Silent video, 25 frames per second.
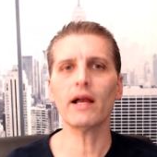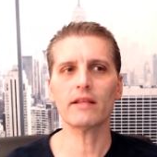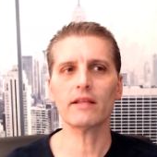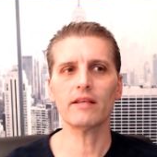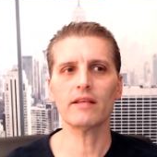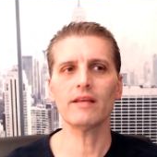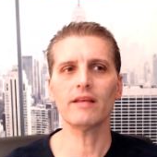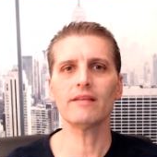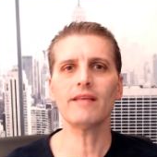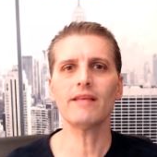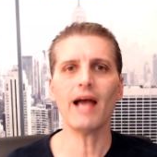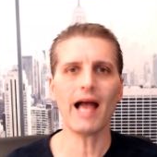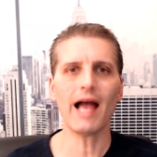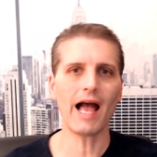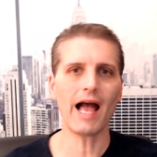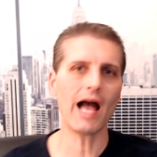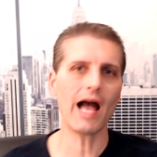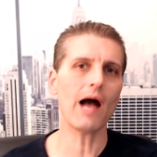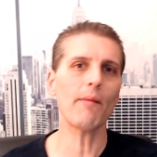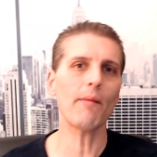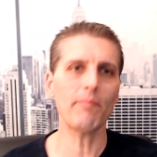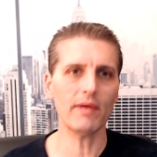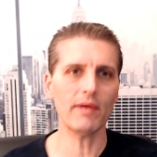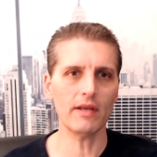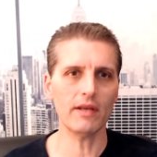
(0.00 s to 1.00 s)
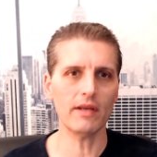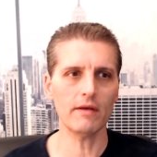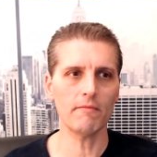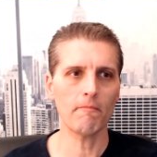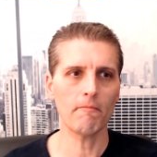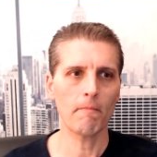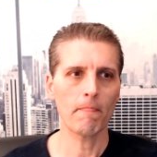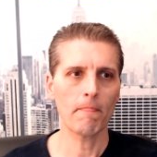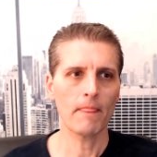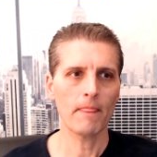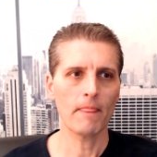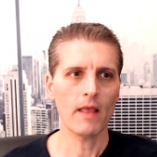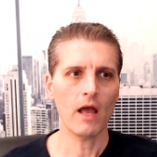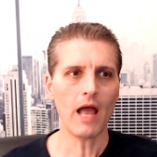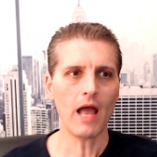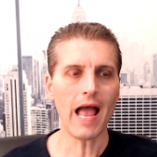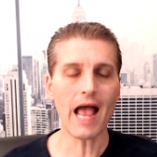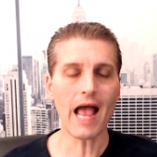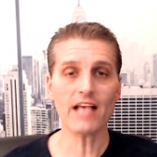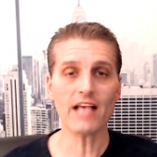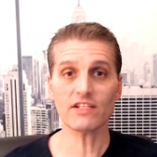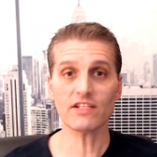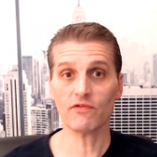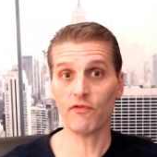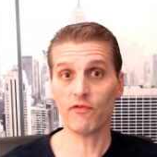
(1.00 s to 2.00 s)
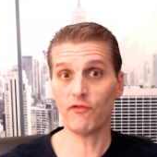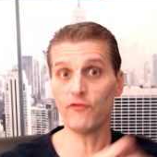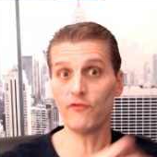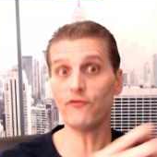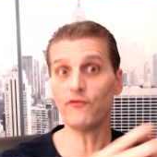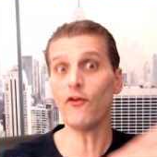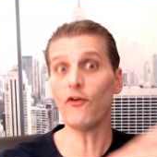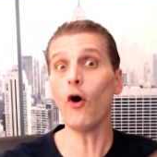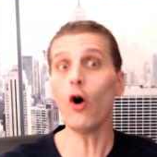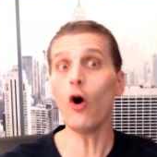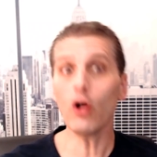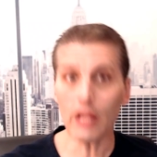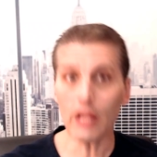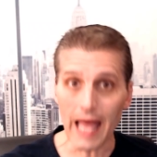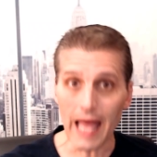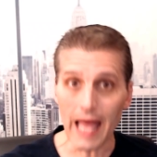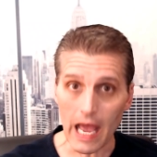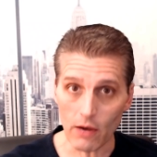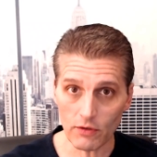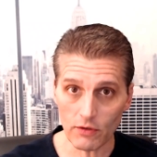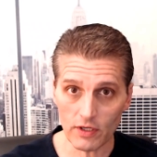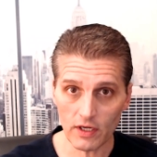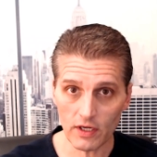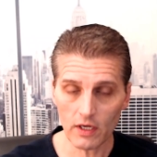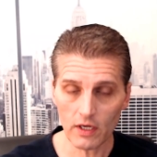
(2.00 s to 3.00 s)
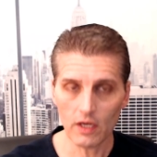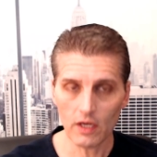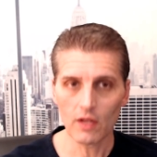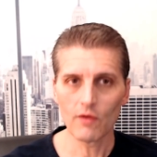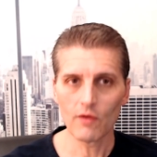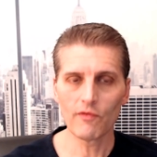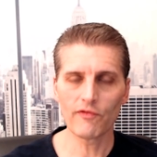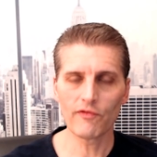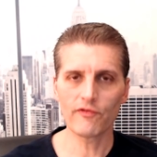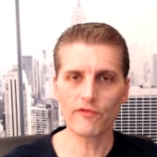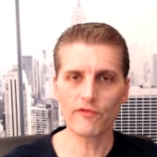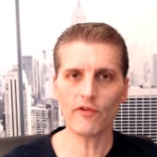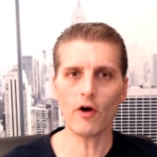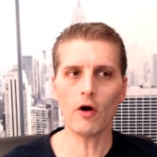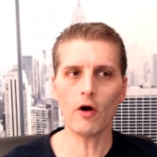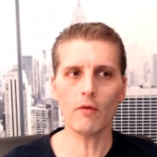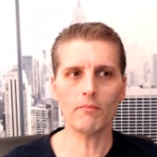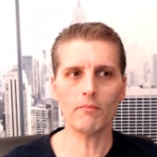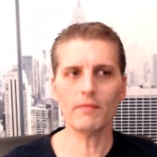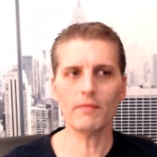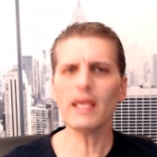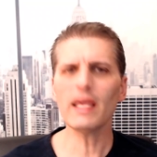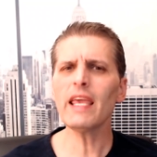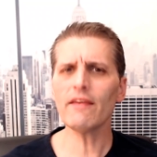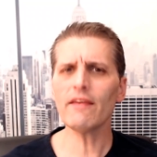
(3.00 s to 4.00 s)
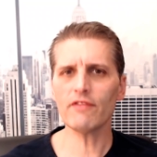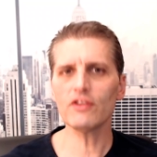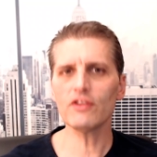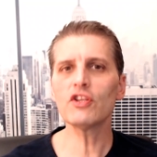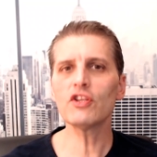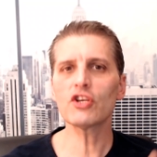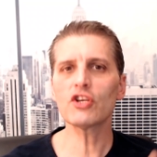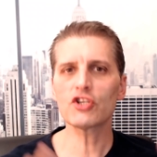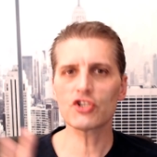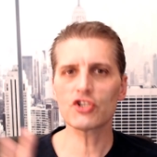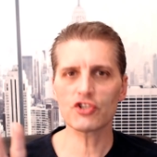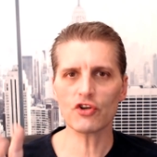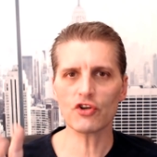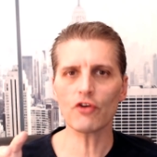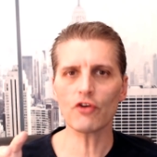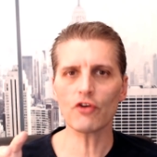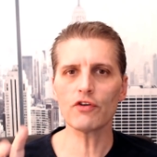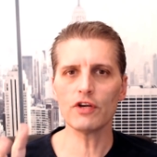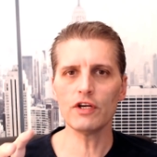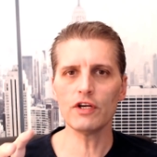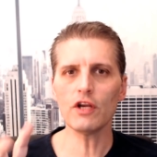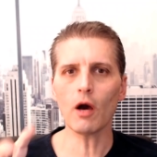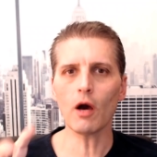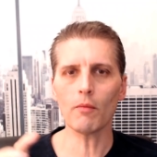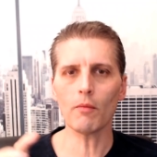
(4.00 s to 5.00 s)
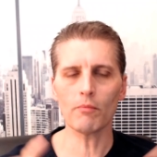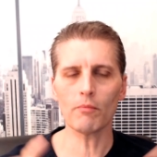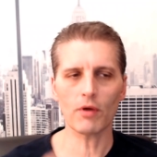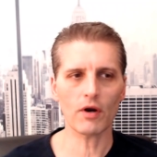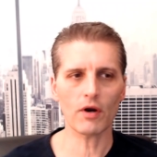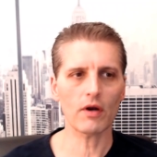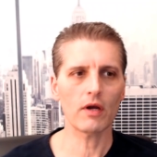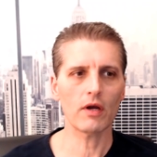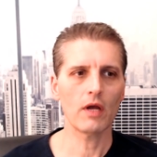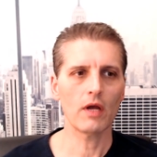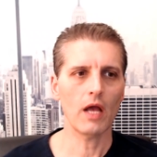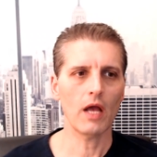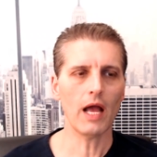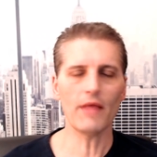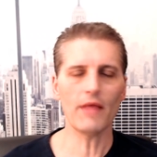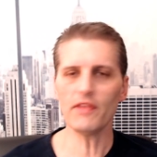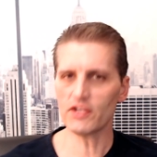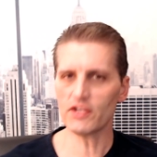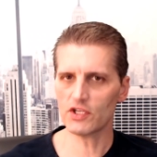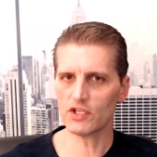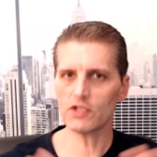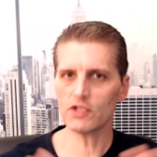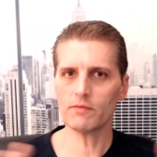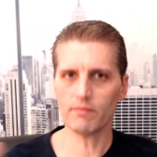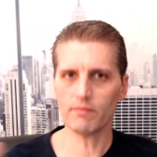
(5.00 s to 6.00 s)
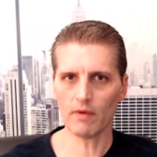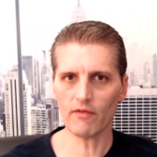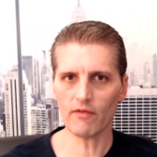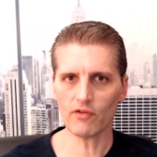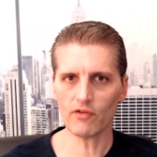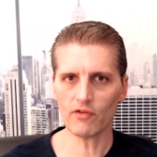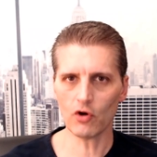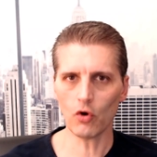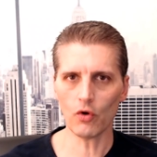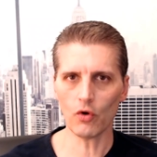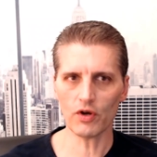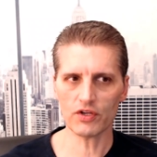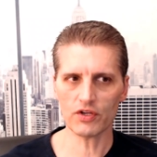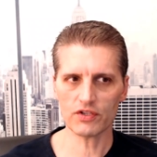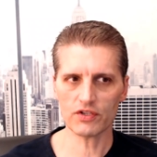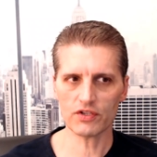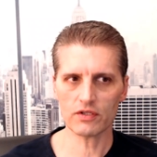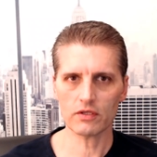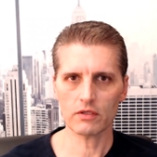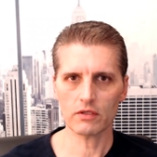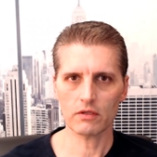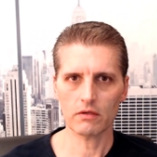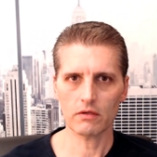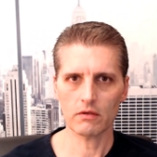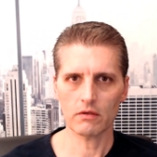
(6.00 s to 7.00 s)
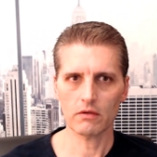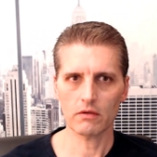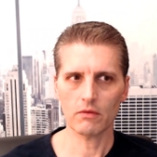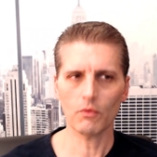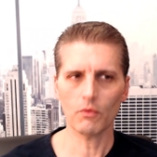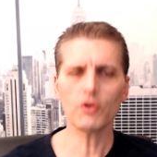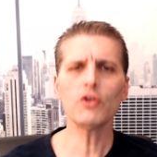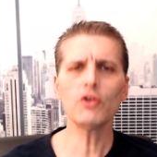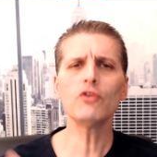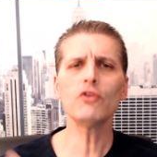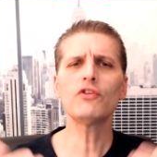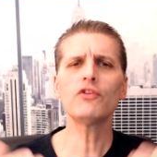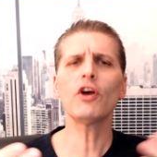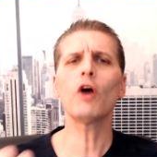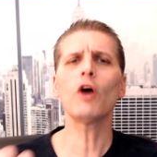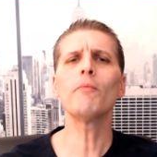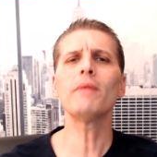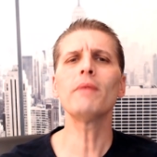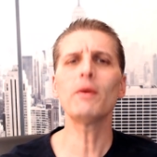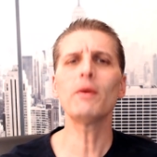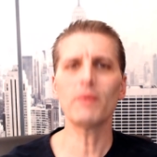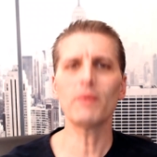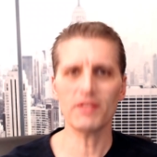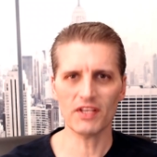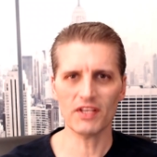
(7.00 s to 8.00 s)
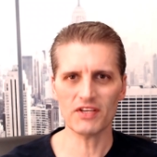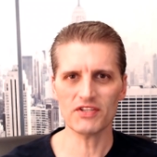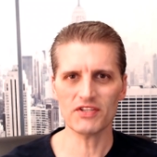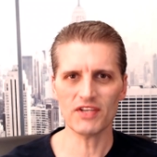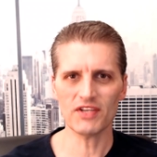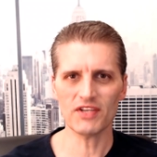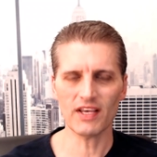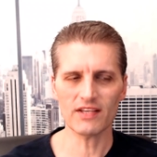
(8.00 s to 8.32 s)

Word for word: to happen as fallout from even this certain number, and this is, of course, well, you tell me what this is.